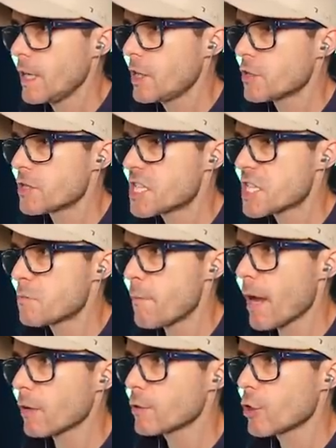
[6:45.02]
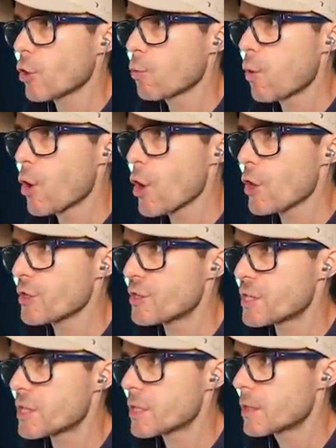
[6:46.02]
He can smell your
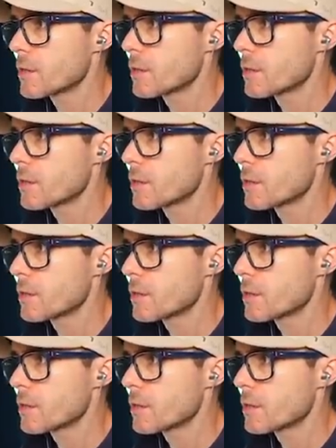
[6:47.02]
words!